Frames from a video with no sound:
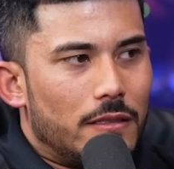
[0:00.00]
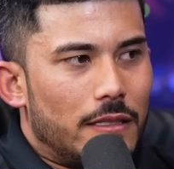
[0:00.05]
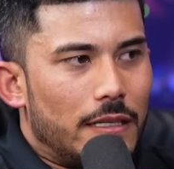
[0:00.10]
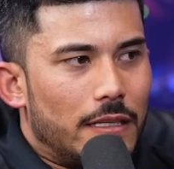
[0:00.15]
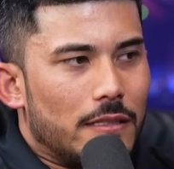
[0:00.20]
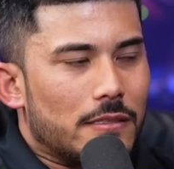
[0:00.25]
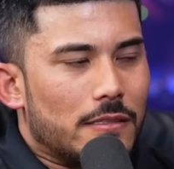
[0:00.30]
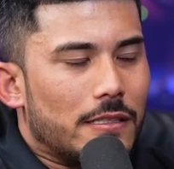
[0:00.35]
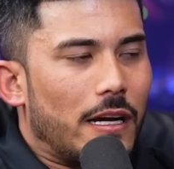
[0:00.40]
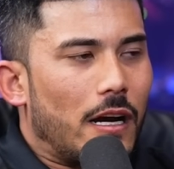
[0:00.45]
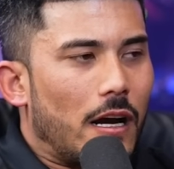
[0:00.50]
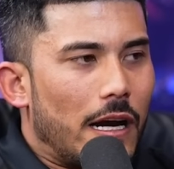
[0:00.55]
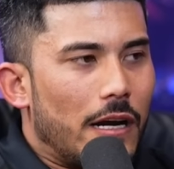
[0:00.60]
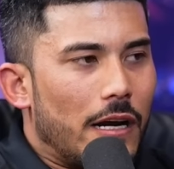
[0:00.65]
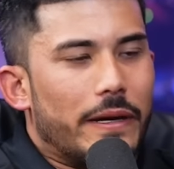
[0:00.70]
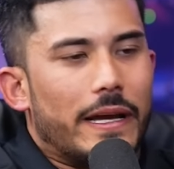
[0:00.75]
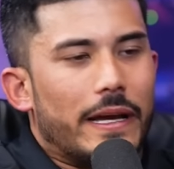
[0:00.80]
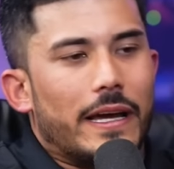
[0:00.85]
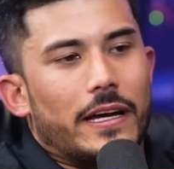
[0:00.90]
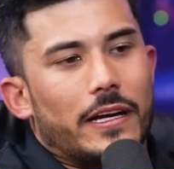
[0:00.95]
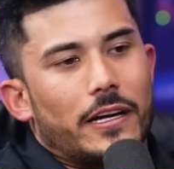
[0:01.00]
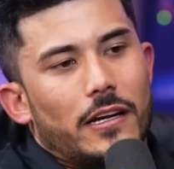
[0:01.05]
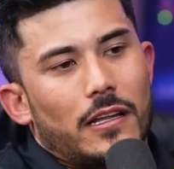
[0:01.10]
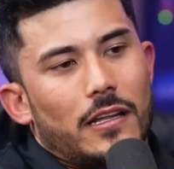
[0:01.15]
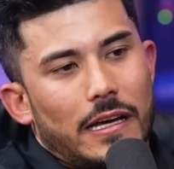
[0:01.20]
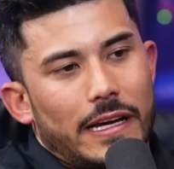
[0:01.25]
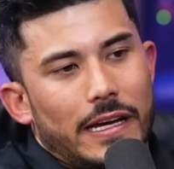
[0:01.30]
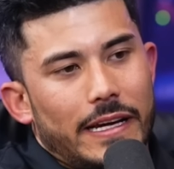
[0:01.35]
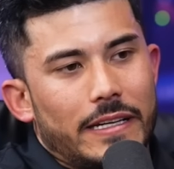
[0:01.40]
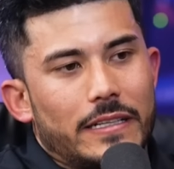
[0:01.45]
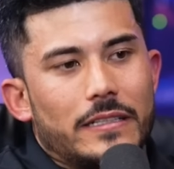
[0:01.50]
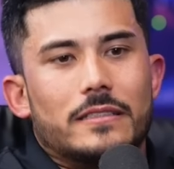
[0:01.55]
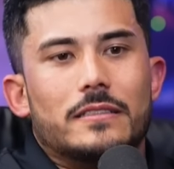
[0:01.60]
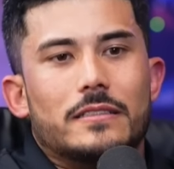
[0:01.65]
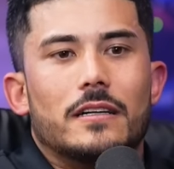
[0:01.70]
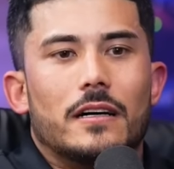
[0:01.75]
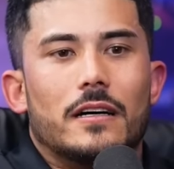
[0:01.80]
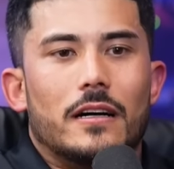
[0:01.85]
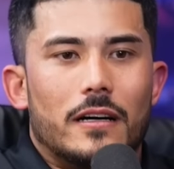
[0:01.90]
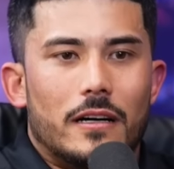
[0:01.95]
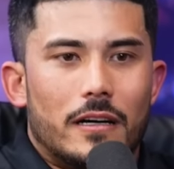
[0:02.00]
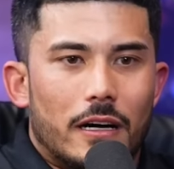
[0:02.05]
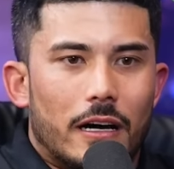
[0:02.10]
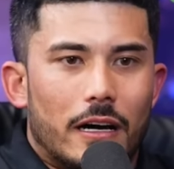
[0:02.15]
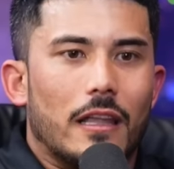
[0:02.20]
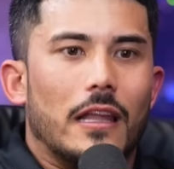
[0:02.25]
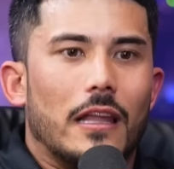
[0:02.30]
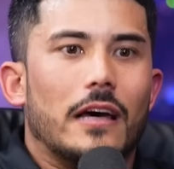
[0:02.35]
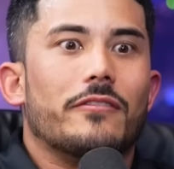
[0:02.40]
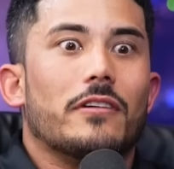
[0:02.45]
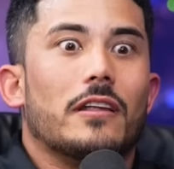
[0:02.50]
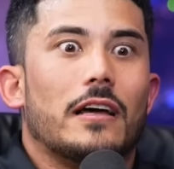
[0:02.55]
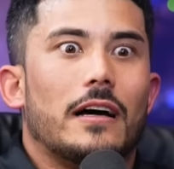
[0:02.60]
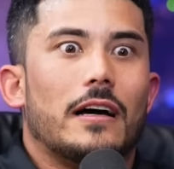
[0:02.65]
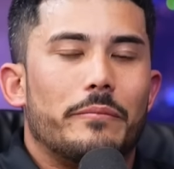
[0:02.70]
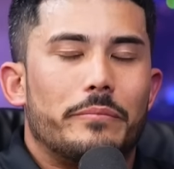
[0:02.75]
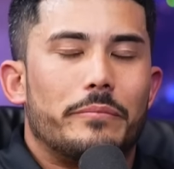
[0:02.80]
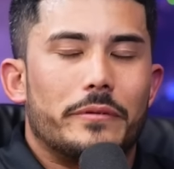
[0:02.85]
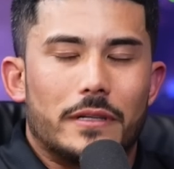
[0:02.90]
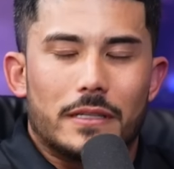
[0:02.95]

And I was like, all right, we got to go to, like, a level up.